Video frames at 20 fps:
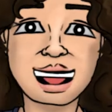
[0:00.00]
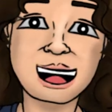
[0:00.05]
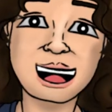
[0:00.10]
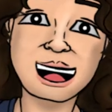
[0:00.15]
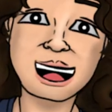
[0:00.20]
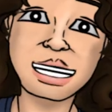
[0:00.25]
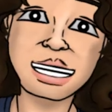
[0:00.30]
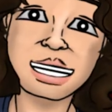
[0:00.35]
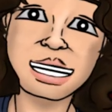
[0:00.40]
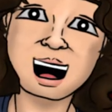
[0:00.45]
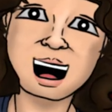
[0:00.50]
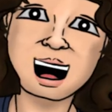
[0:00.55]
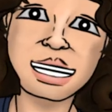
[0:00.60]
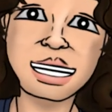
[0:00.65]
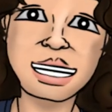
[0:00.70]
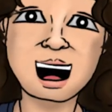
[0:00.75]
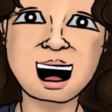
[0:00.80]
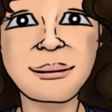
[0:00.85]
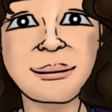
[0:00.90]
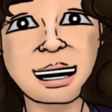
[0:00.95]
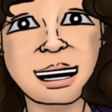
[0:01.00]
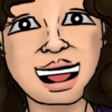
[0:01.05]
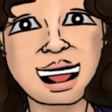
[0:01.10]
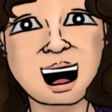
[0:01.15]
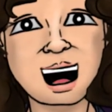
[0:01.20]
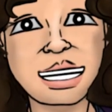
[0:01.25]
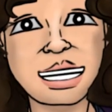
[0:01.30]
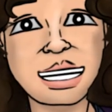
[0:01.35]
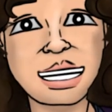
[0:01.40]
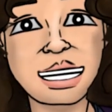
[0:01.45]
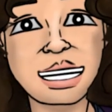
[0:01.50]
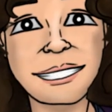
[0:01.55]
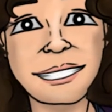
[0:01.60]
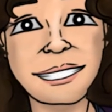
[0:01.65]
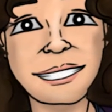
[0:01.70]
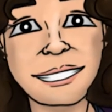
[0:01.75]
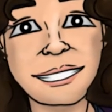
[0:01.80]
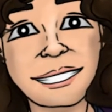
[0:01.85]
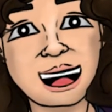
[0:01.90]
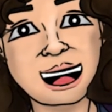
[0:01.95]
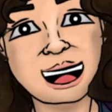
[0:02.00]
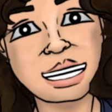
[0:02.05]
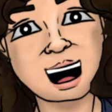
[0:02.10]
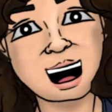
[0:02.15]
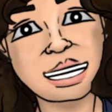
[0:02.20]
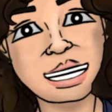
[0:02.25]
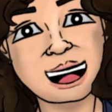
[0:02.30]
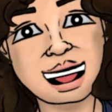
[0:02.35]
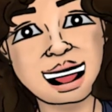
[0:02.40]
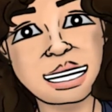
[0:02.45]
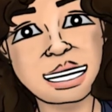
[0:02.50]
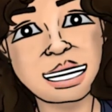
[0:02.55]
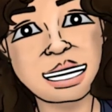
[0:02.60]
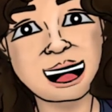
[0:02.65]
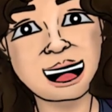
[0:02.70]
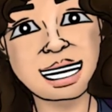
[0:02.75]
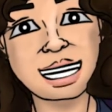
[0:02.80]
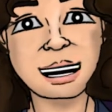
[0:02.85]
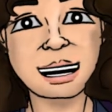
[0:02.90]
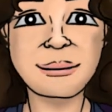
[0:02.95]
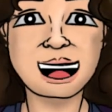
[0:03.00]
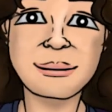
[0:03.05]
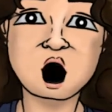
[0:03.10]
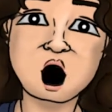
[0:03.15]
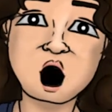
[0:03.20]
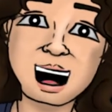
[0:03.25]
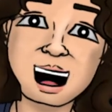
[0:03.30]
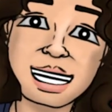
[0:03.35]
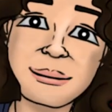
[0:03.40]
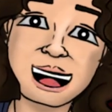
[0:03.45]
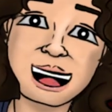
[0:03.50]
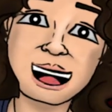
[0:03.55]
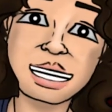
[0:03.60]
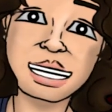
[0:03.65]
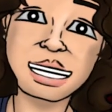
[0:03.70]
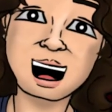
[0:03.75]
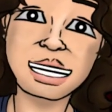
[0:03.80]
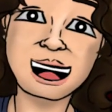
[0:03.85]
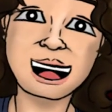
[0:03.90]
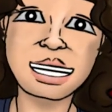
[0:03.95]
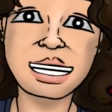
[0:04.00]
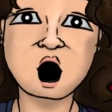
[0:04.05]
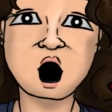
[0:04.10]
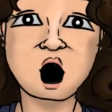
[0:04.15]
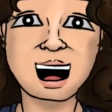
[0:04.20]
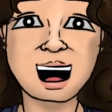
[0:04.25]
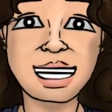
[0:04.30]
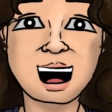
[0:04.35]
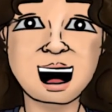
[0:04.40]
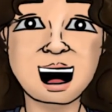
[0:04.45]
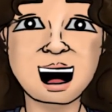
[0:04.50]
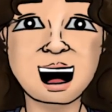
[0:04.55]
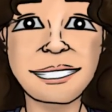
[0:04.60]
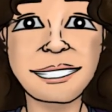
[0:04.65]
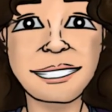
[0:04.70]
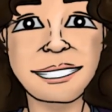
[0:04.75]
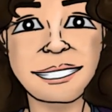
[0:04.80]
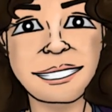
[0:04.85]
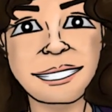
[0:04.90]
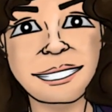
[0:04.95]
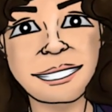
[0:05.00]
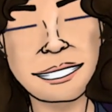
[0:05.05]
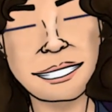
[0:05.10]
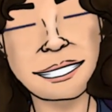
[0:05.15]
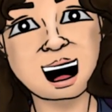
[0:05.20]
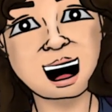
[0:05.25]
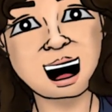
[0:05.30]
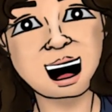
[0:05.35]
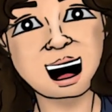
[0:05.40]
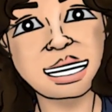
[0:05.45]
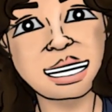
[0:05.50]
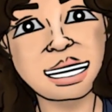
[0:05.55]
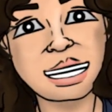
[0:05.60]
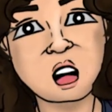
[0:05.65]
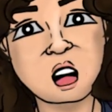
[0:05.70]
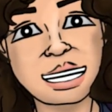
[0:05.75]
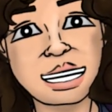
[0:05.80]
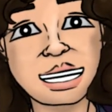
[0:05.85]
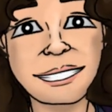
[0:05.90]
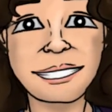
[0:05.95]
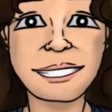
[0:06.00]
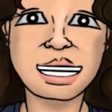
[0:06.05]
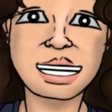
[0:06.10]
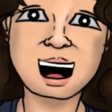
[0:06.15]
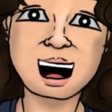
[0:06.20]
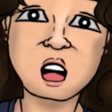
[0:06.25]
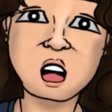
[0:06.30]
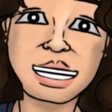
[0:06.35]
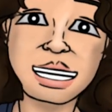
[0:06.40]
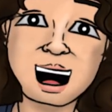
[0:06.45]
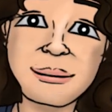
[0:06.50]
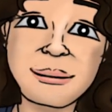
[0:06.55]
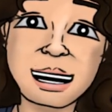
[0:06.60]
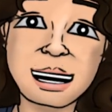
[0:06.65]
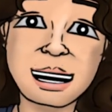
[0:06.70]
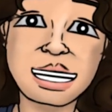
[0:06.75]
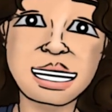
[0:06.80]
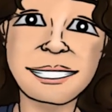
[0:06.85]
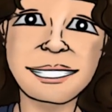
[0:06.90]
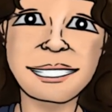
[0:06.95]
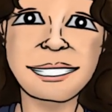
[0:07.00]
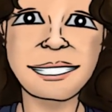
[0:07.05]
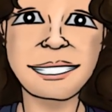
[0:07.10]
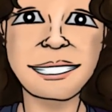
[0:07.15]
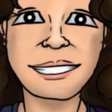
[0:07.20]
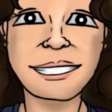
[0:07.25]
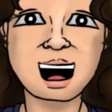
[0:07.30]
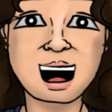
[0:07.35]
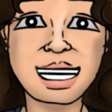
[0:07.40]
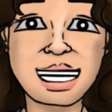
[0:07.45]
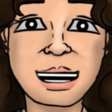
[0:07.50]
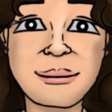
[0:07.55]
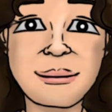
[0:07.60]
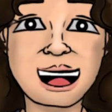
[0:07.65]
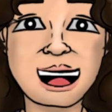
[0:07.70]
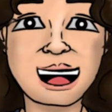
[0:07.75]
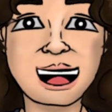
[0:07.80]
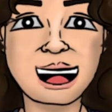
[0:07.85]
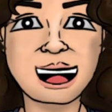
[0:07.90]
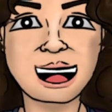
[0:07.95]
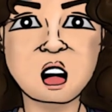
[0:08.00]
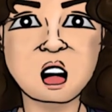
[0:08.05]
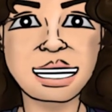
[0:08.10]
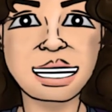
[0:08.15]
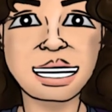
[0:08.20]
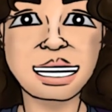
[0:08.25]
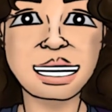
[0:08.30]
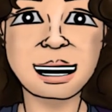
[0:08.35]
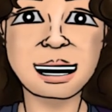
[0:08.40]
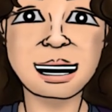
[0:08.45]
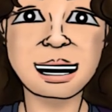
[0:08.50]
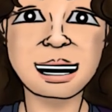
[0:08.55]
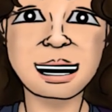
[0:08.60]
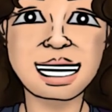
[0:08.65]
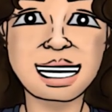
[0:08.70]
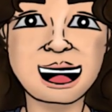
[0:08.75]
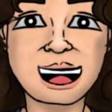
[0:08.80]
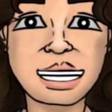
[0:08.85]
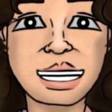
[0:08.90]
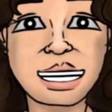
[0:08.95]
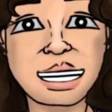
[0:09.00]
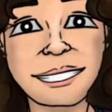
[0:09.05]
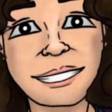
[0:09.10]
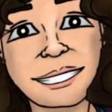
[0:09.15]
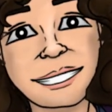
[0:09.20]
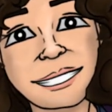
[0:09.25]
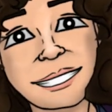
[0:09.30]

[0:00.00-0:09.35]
next is zombie flicks. There was a checklist that came to mind while deciding my pick. Fast or slow zombies, Walking Dead or rage-induced,